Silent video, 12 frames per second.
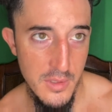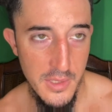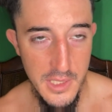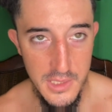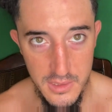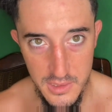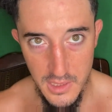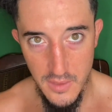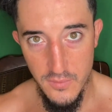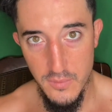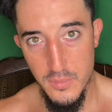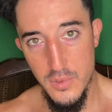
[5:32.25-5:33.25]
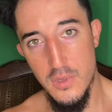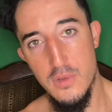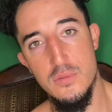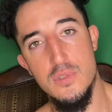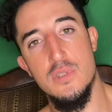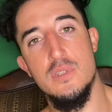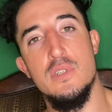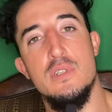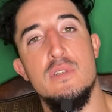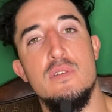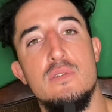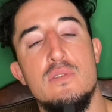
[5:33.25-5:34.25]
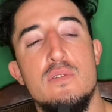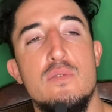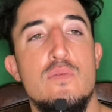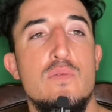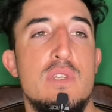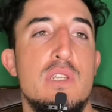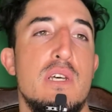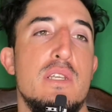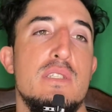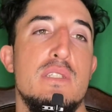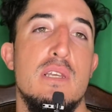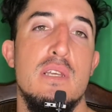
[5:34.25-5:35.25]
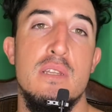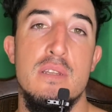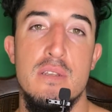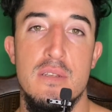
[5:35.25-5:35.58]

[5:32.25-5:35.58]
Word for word: Get yourself a palm tree. We done, son.